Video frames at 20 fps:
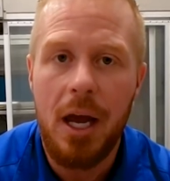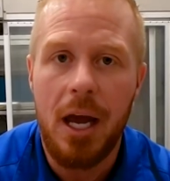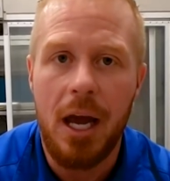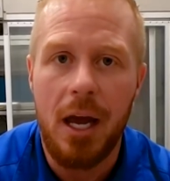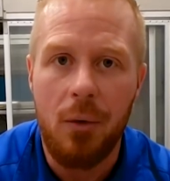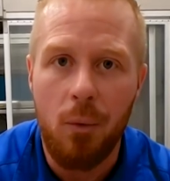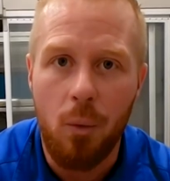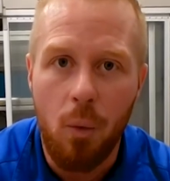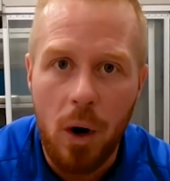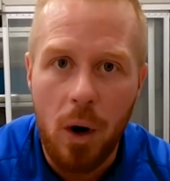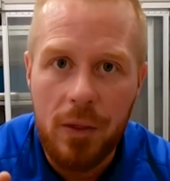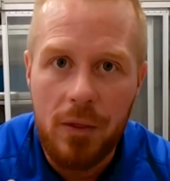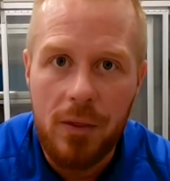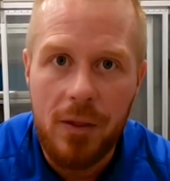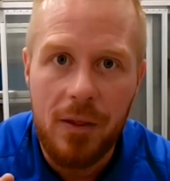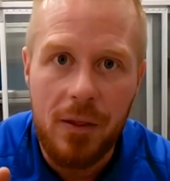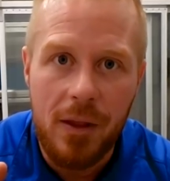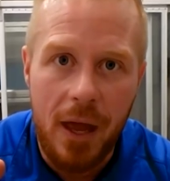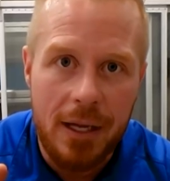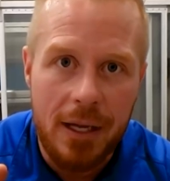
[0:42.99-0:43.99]
And what
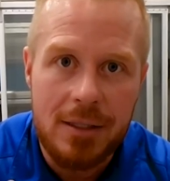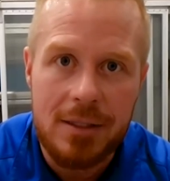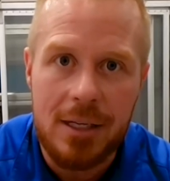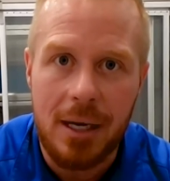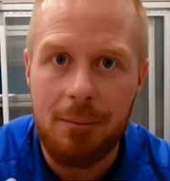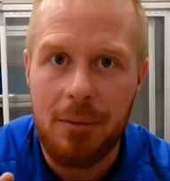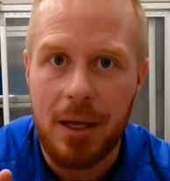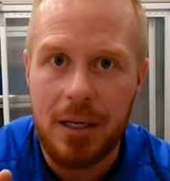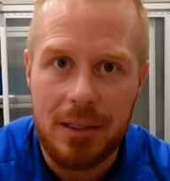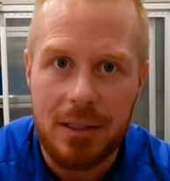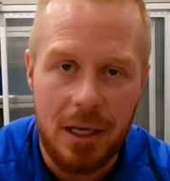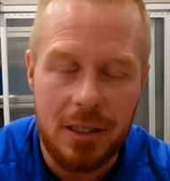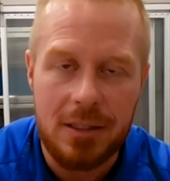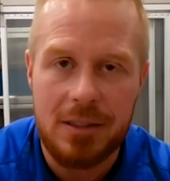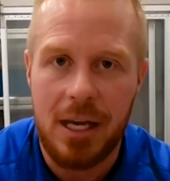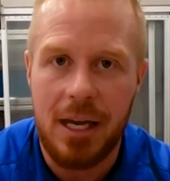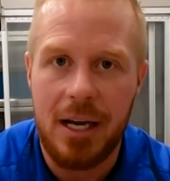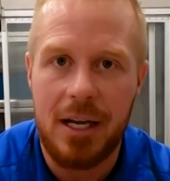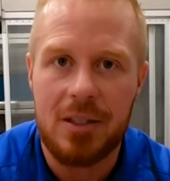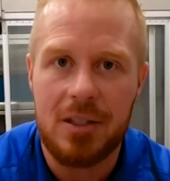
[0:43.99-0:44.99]
enzyme that does
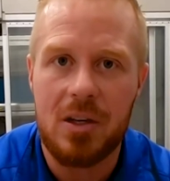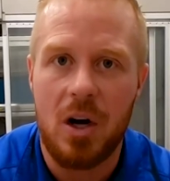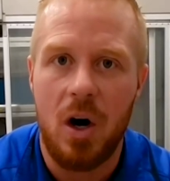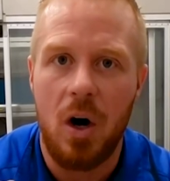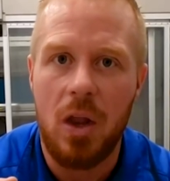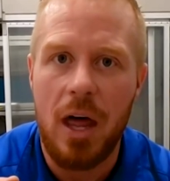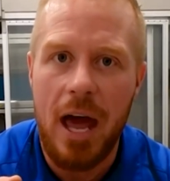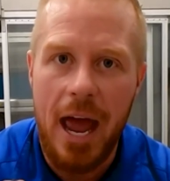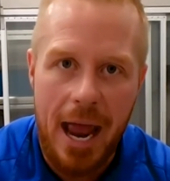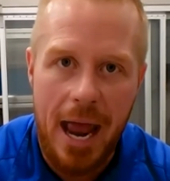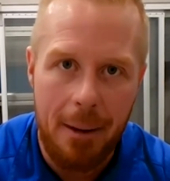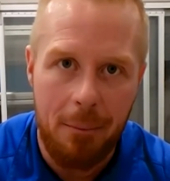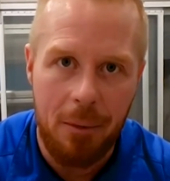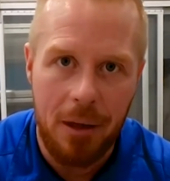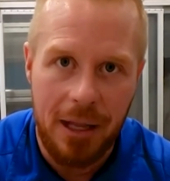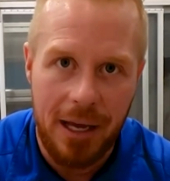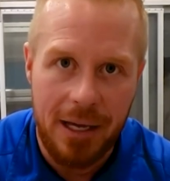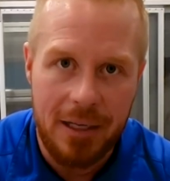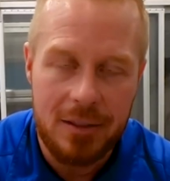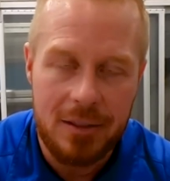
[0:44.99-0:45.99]
that is called
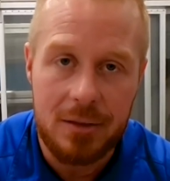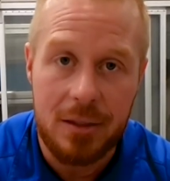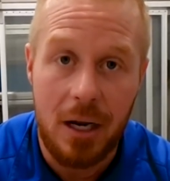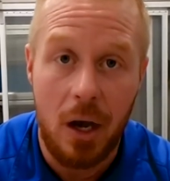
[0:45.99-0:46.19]
amylase.